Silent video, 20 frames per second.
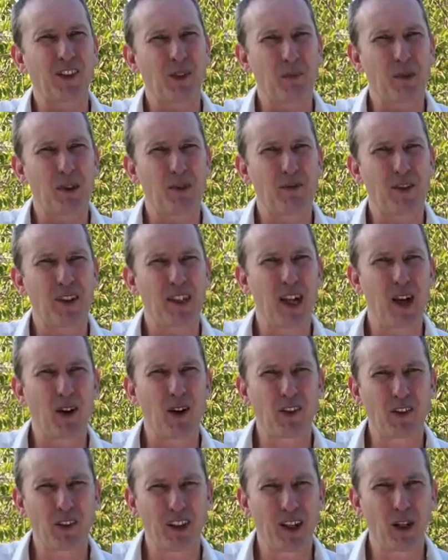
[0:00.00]
some of the video
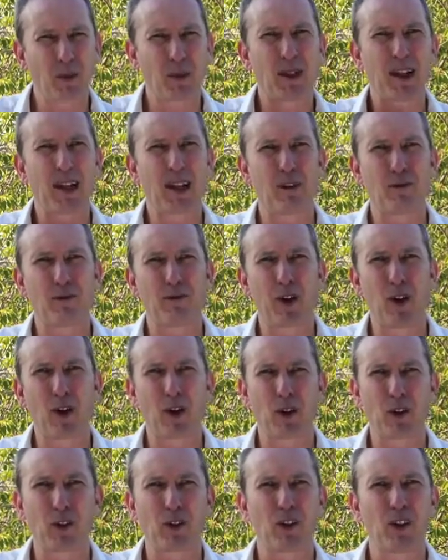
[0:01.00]
is a little bit out of
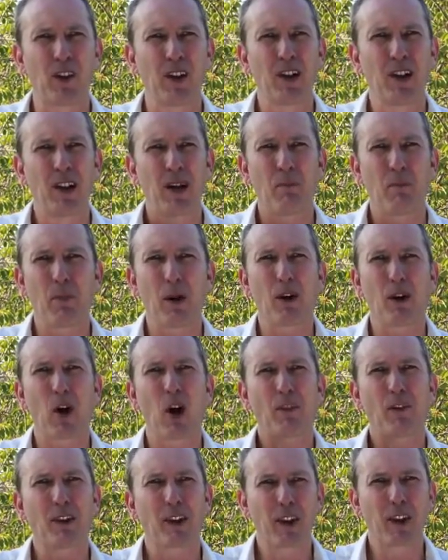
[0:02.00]
focus, but
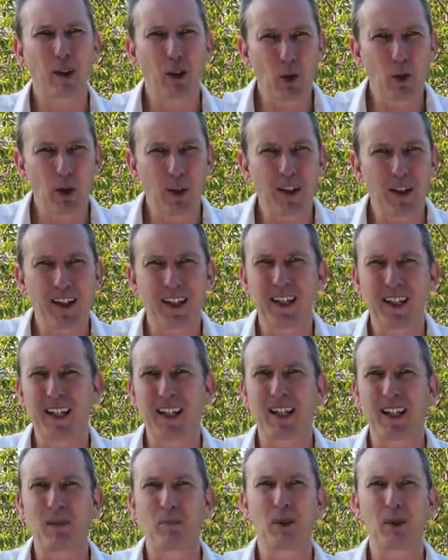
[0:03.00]
I've included it
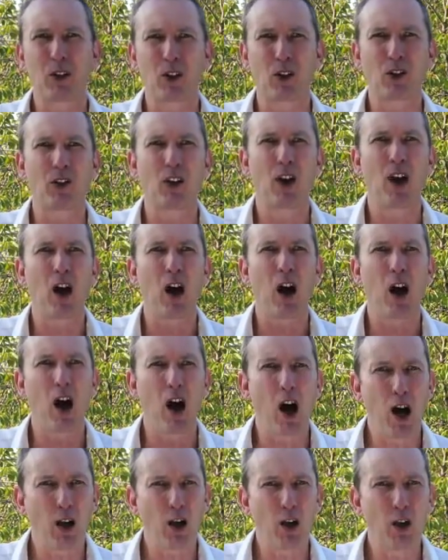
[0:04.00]
here because
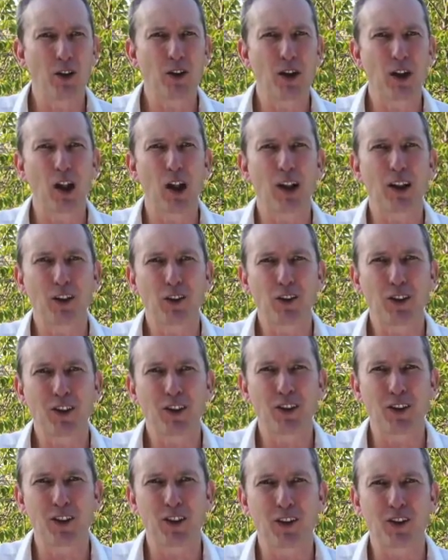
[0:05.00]
I learned a lot listening
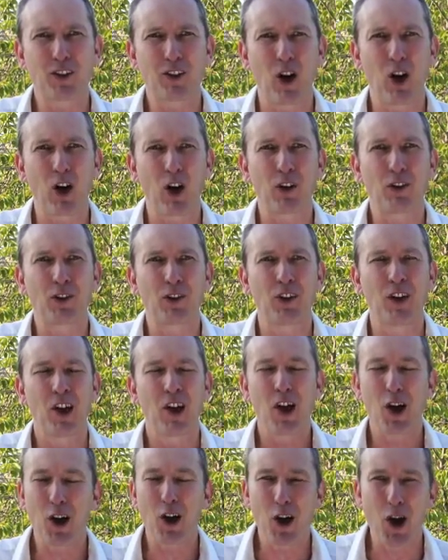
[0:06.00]
to these guys,
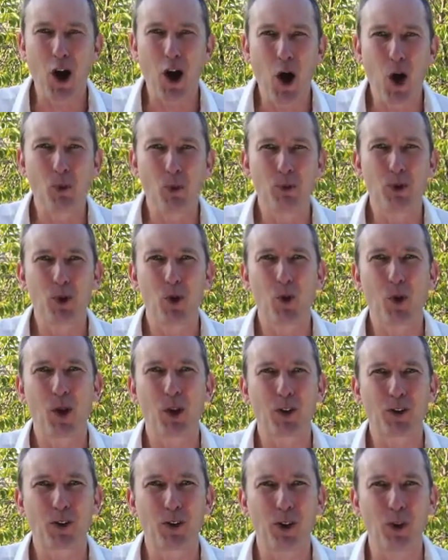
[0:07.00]
and I hope you
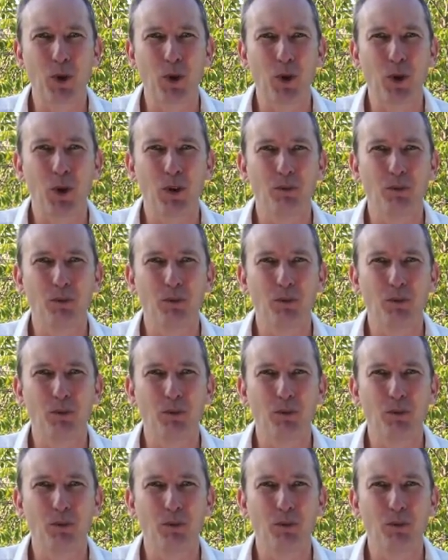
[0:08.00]
will too.